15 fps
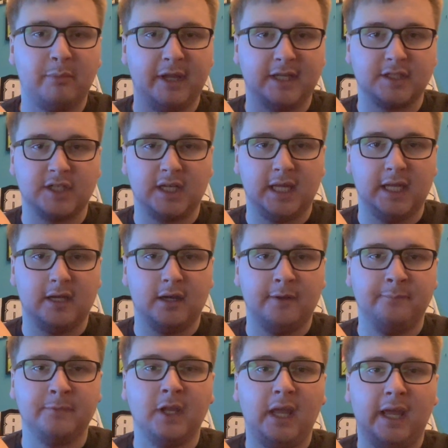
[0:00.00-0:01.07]
pictured here,
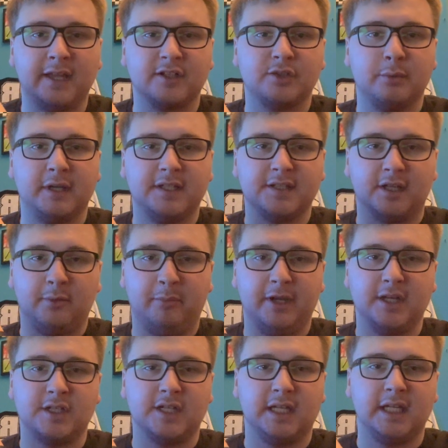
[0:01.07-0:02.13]
and Twitter,
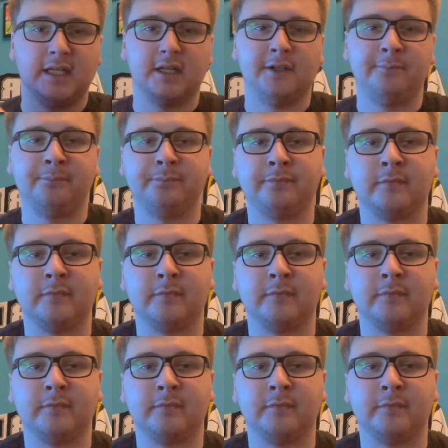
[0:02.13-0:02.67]
pictured here.